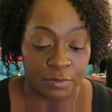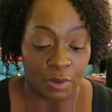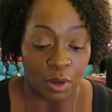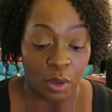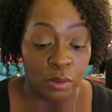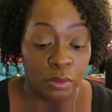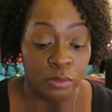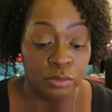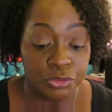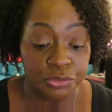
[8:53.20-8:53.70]
I
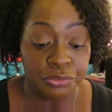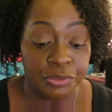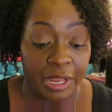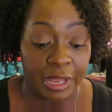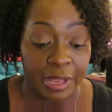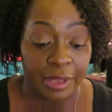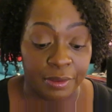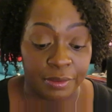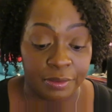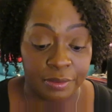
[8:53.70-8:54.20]
don't do
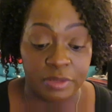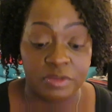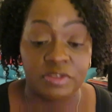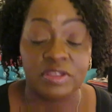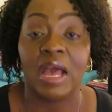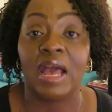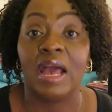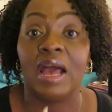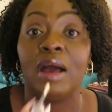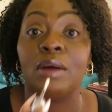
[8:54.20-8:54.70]
that. That's
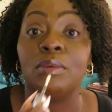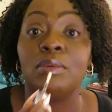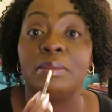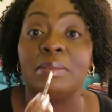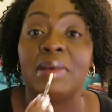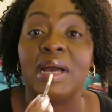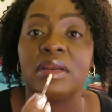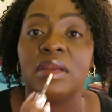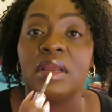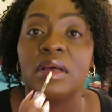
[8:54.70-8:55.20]
not how I wear
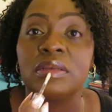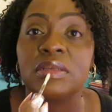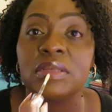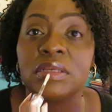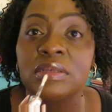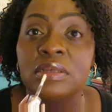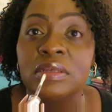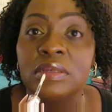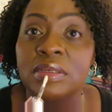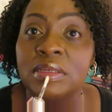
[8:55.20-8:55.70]
my gloss.
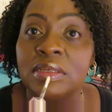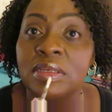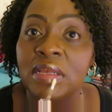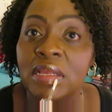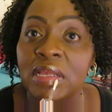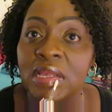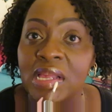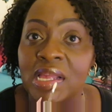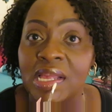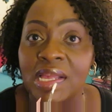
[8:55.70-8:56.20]

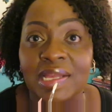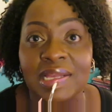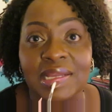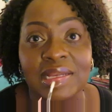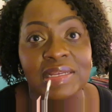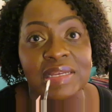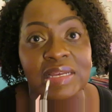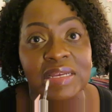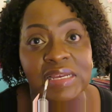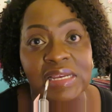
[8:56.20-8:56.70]

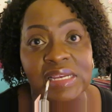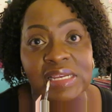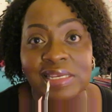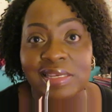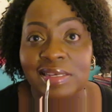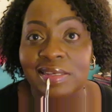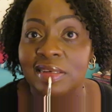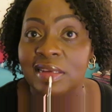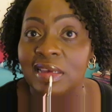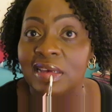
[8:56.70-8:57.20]
Okay.
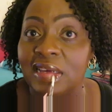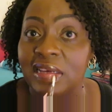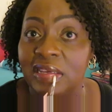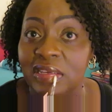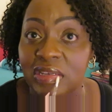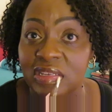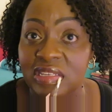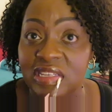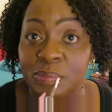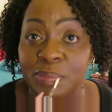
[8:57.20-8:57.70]
Now, I
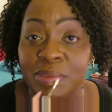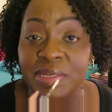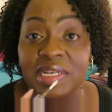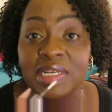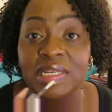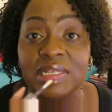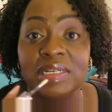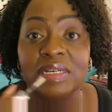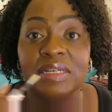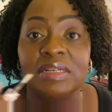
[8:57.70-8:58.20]
usually put a
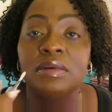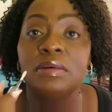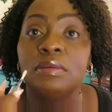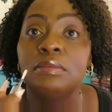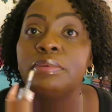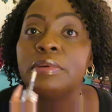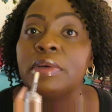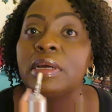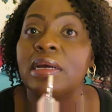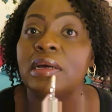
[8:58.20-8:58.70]
little
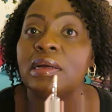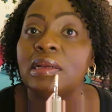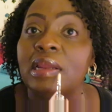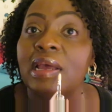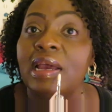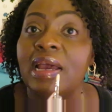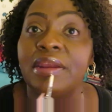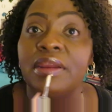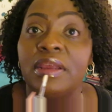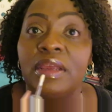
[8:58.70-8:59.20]
brown
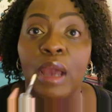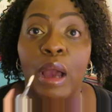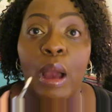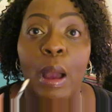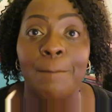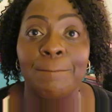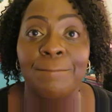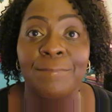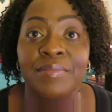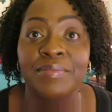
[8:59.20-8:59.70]
liner,
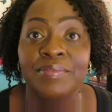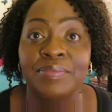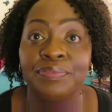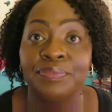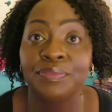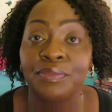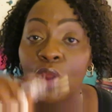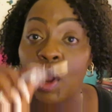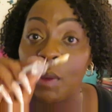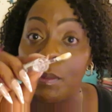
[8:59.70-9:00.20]
y'all,
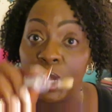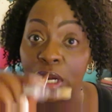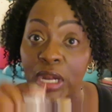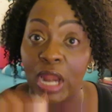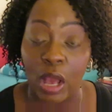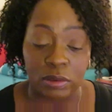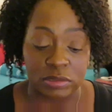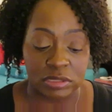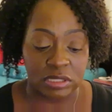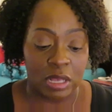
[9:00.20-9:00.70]
on my
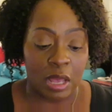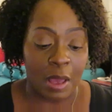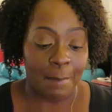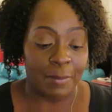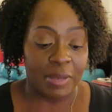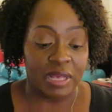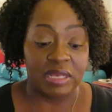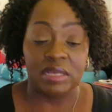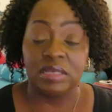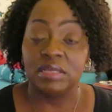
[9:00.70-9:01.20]
gloss.
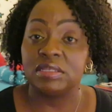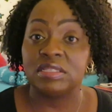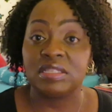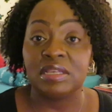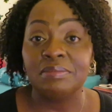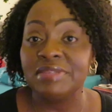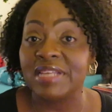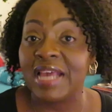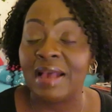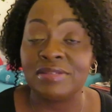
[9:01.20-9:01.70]
But
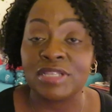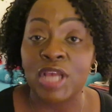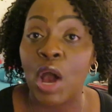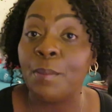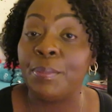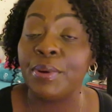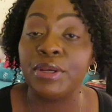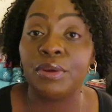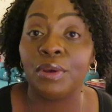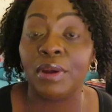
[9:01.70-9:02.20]
sometimes I
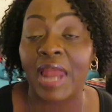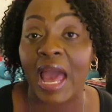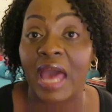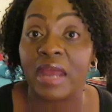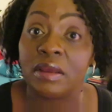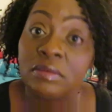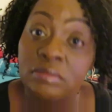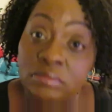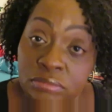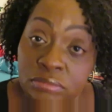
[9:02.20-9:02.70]
don't put no liner.